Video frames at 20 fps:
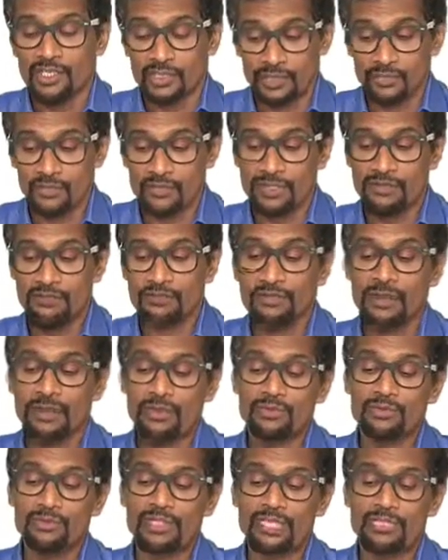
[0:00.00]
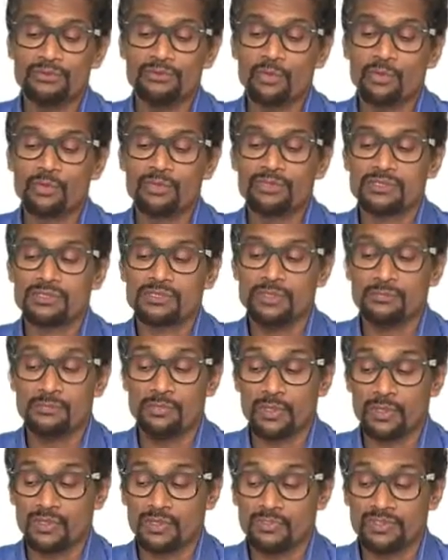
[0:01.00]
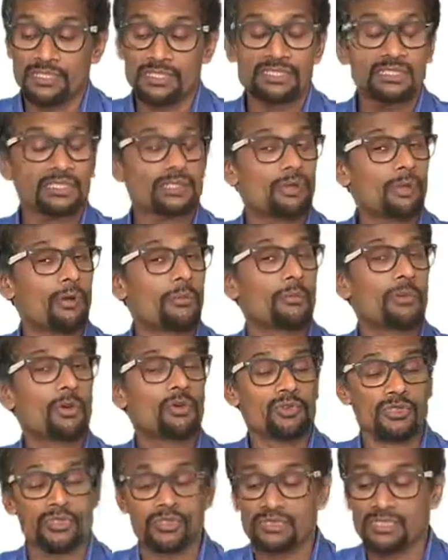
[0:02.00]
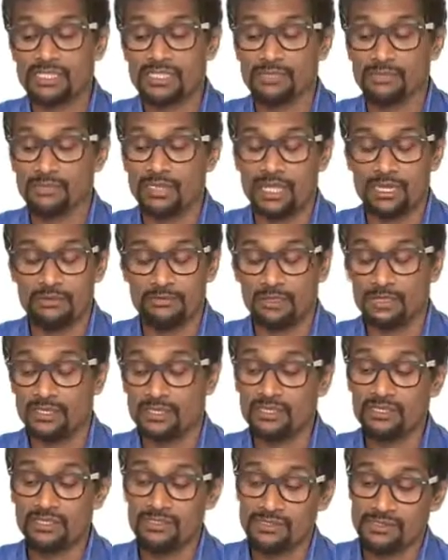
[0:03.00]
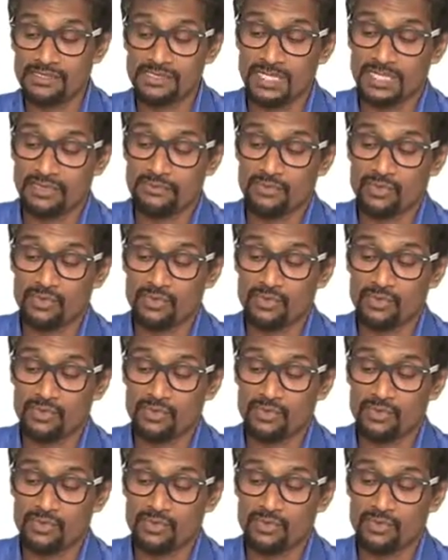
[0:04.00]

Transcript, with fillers: you would have found that both simple interest and compound interest would have been the same.